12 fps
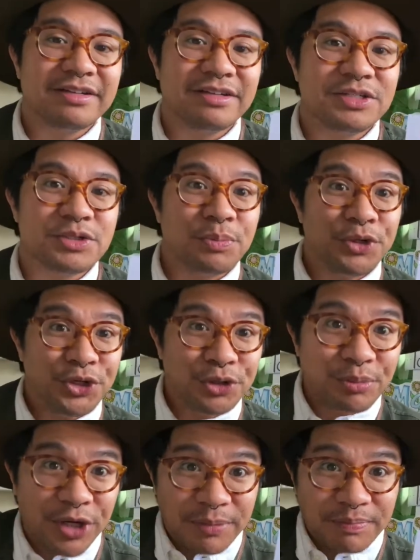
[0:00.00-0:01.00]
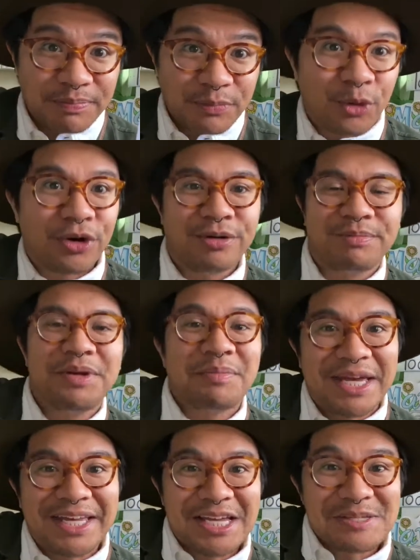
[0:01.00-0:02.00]
So put in your brain, or in my
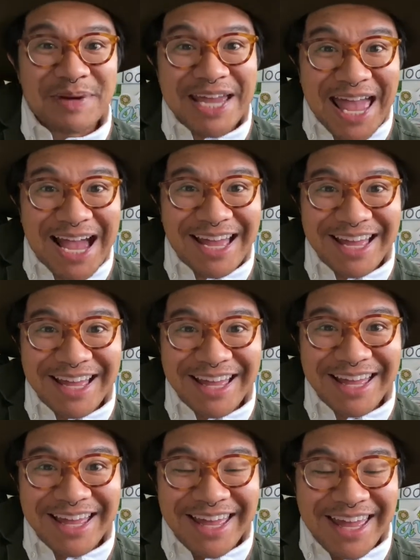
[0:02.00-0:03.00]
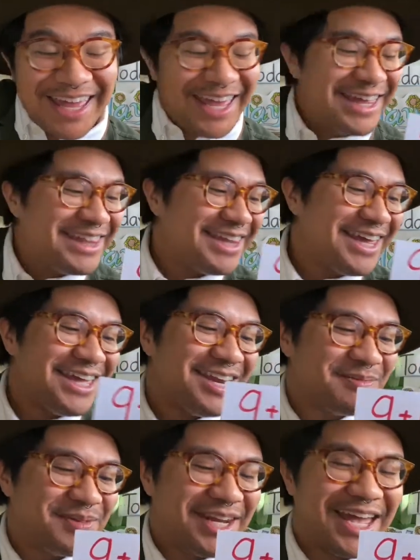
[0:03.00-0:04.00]
case, my hat. And then
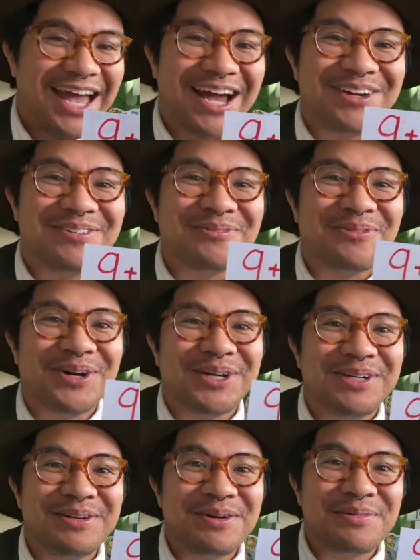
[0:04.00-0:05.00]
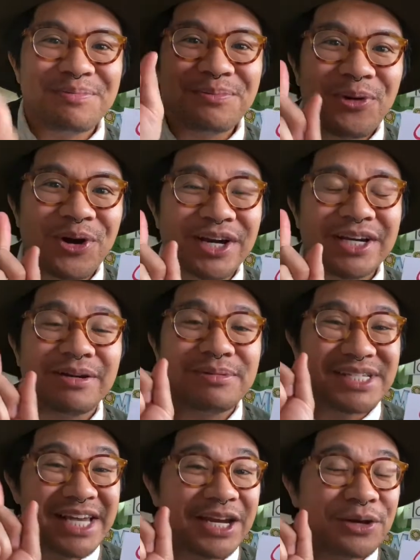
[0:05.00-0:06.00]
I'm gonna add 1 more. I'm
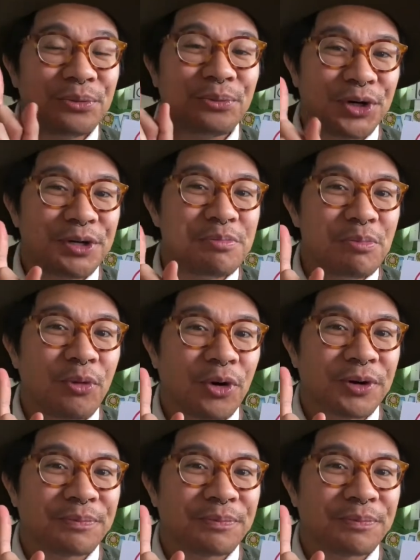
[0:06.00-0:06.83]
just adding 1 more.